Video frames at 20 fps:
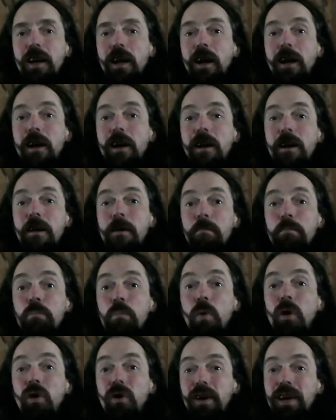
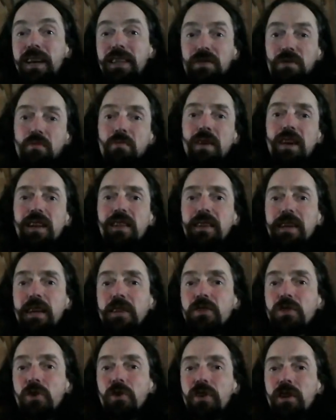but it's really
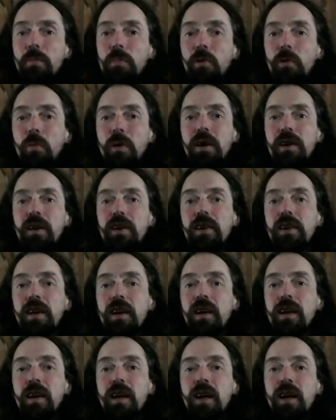enjoyable work.